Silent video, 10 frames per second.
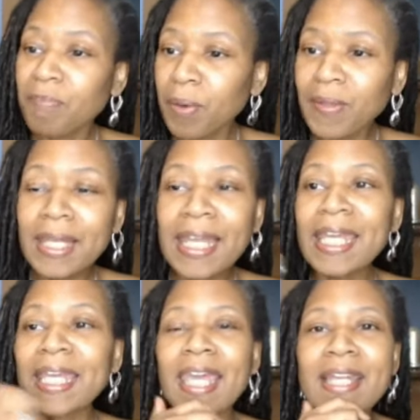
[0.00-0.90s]
I put the
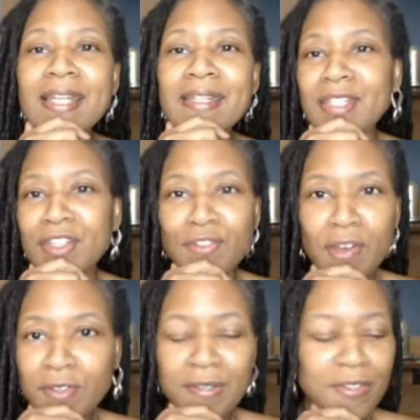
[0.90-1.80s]
link into the
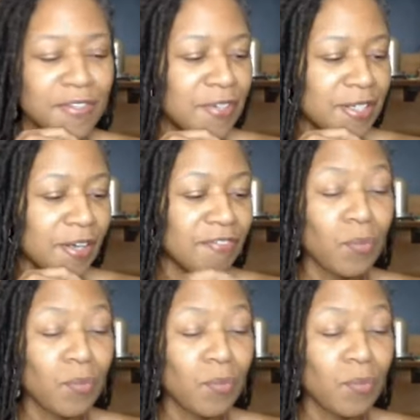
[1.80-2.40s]
description of this video